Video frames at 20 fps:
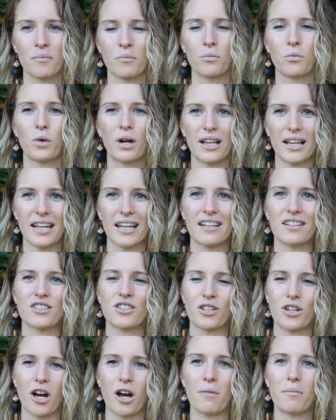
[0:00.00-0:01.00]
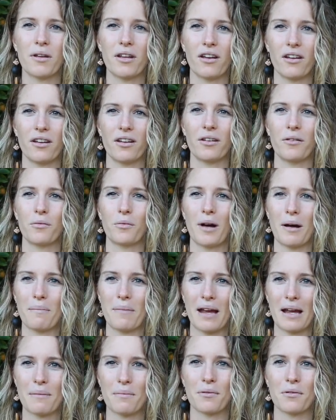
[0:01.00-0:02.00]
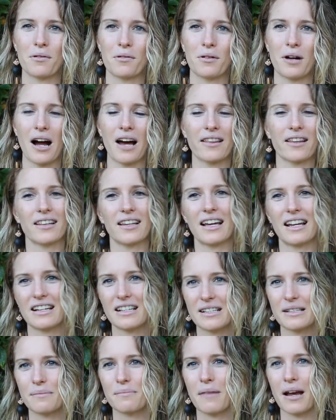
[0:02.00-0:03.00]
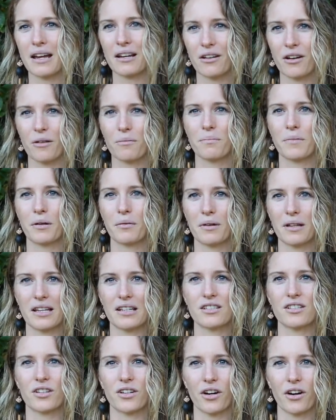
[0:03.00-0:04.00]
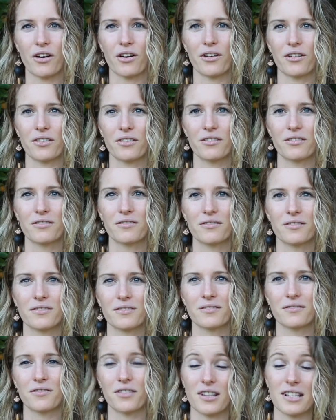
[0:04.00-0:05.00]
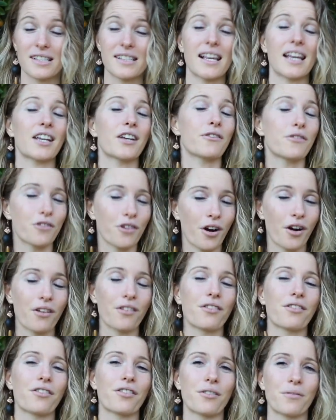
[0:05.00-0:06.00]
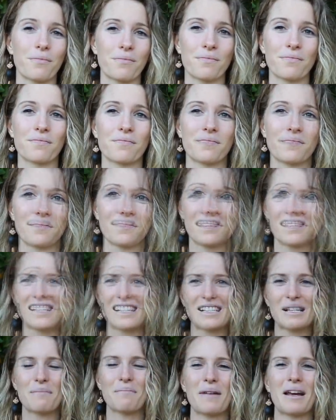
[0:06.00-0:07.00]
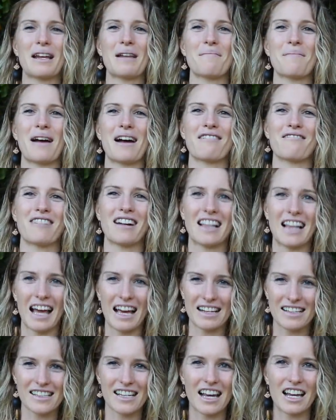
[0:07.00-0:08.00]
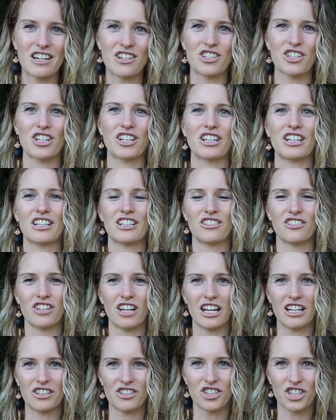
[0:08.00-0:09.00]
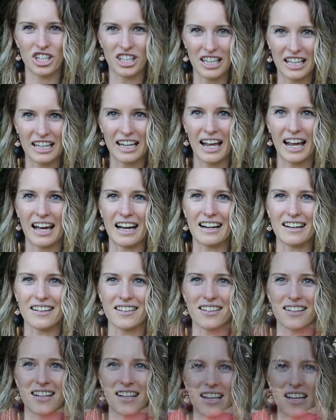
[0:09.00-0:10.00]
willing to go be where people, other leaders may not be willing to go for the sake of growth. This hasn't been about relaxation and chilling out.